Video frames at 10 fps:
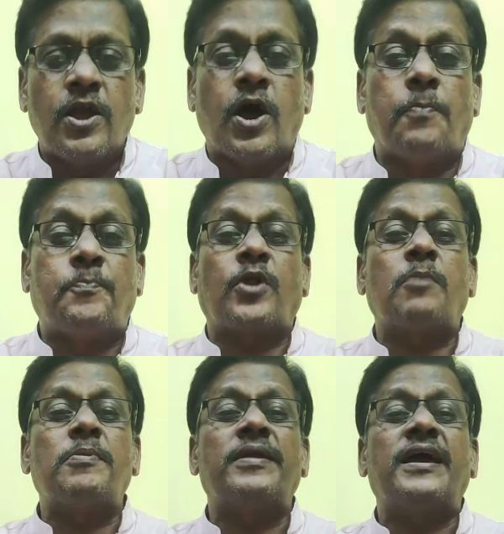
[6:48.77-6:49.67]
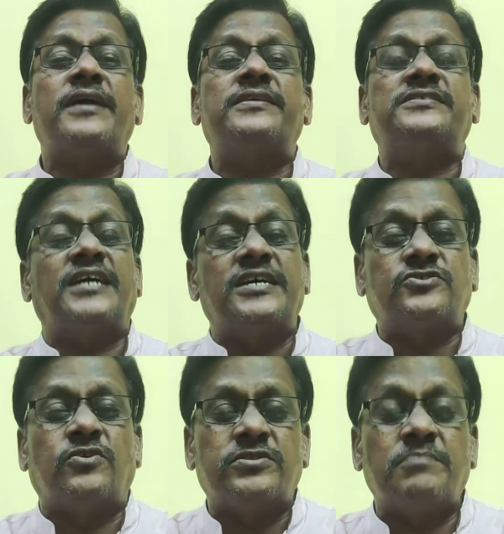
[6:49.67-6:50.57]
or probably
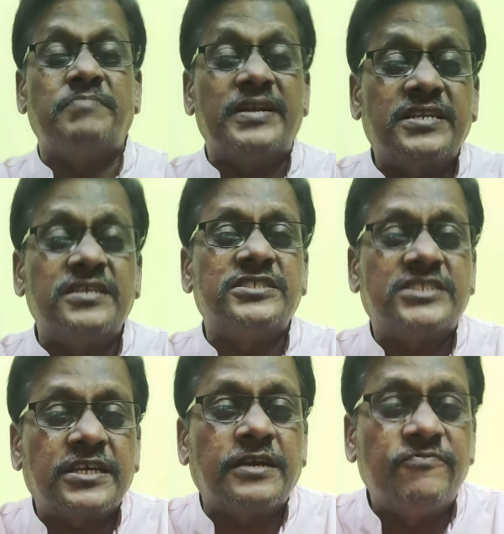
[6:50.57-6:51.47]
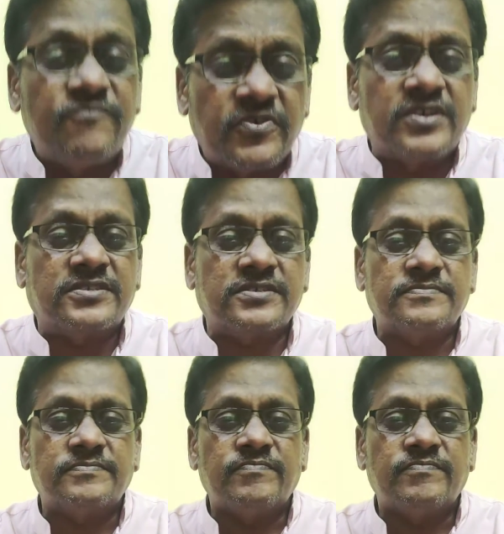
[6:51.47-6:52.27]
has all the materialistic comfort